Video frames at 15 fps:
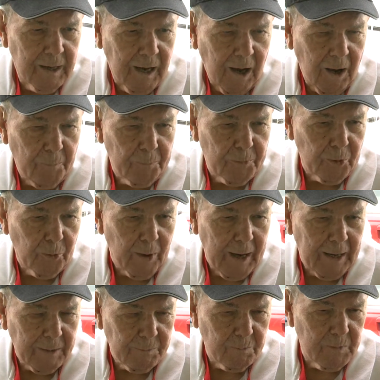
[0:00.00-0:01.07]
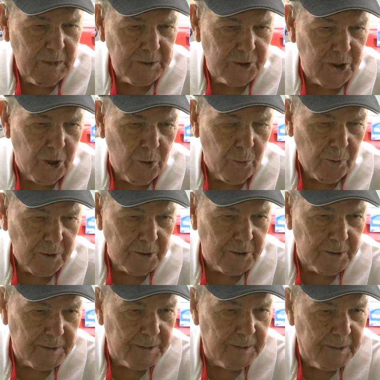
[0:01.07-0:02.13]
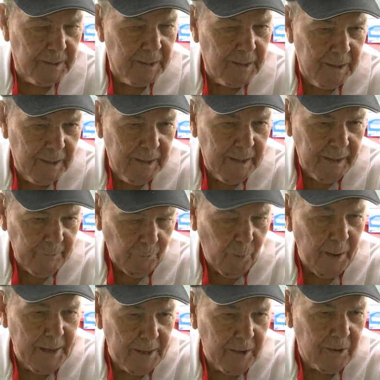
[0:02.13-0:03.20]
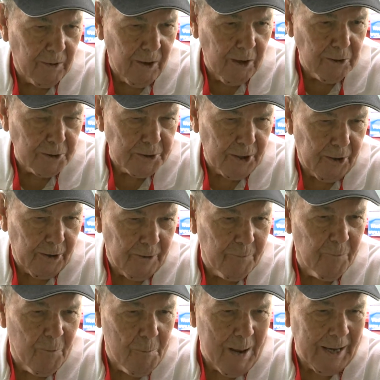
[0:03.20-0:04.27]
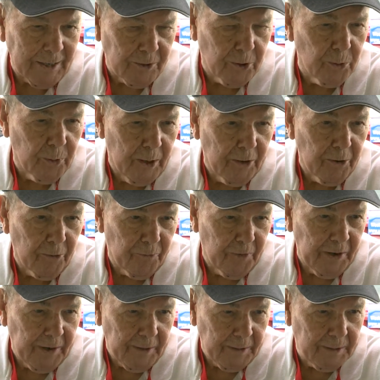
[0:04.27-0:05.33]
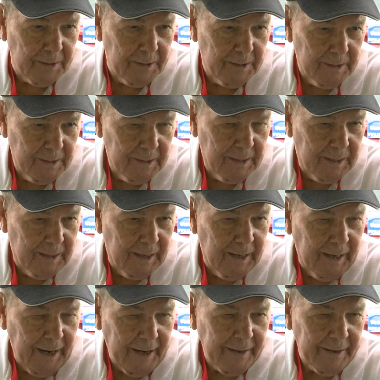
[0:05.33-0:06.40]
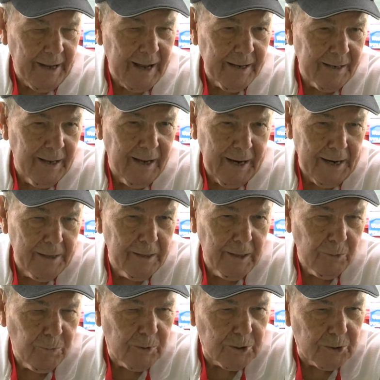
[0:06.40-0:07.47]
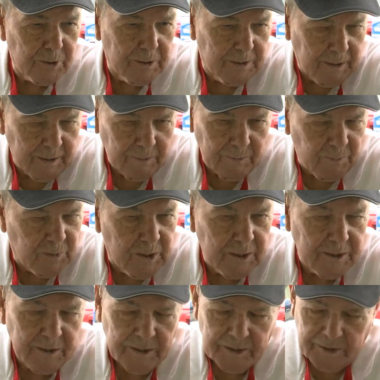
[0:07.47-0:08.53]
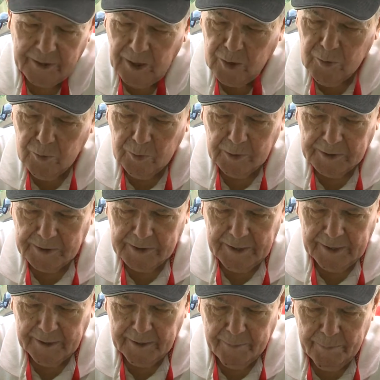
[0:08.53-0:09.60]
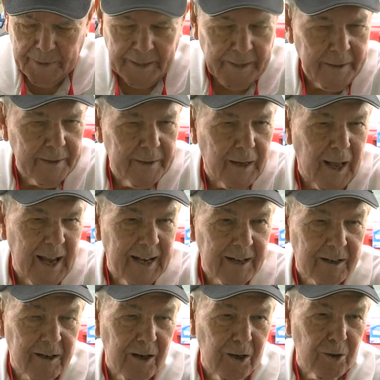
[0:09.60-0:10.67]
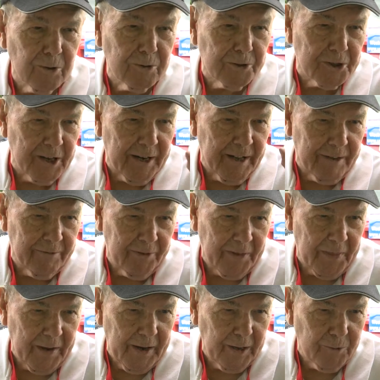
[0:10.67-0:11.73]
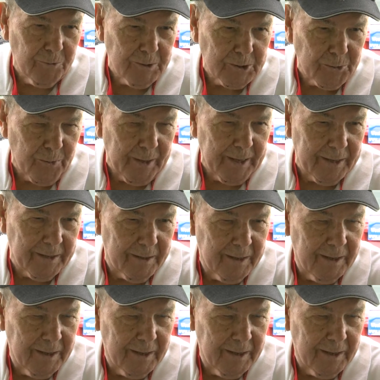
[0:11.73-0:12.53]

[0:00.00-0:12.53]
up to our shoulders, wade across there about 200 feet. And that night it was just as cold as it could be, and our clothes and everything was wet,